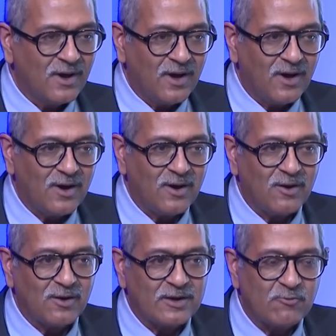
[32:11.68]

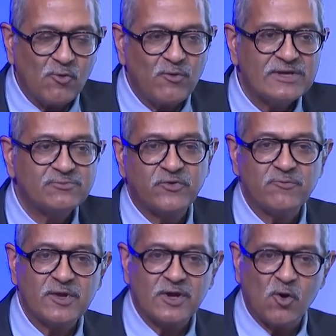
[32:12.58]
uh, giveaways
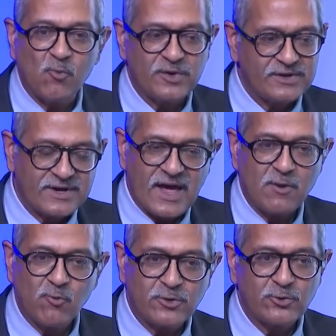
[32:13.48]
from the government that I
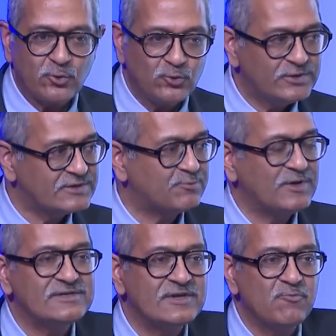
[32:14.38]
want to do this,
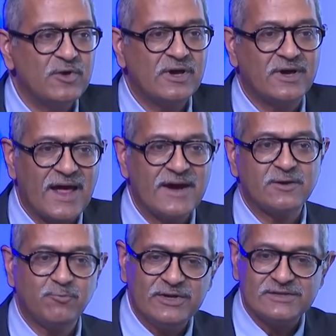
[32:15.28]
please give me a
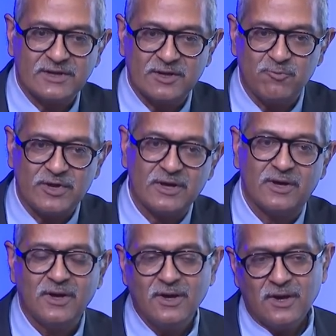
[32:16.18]
grant, please give me
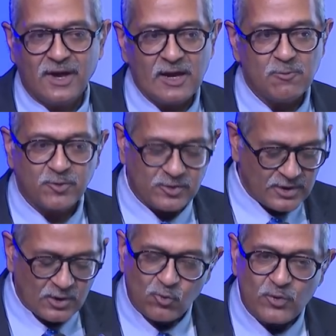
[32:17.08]
help.
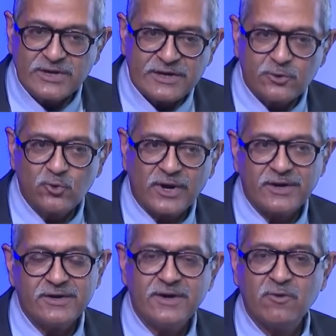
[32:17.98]
We need to get
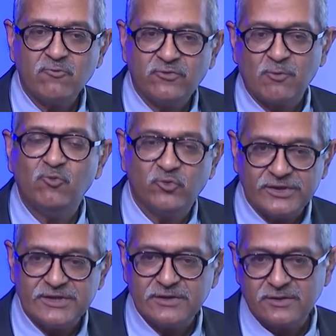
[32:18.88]
it done from
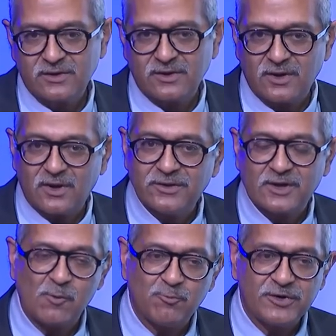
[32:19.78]
within uh, the
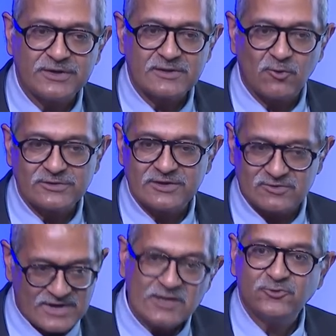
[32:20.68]
companies
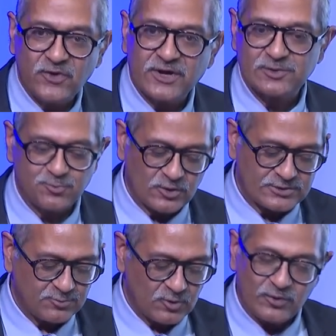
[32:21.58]
ourselves as far as
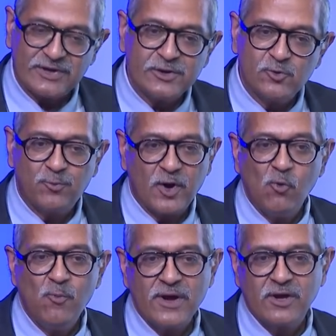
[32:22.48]
possible. We need to
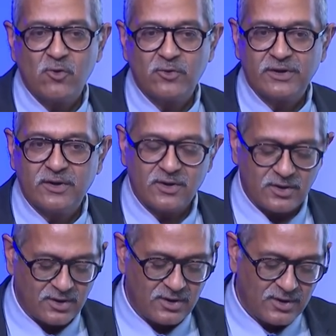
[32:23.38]
plow back our
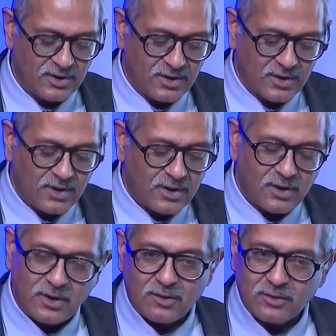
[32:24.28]
uh,
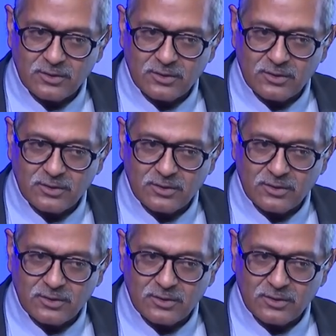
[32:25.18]
uh,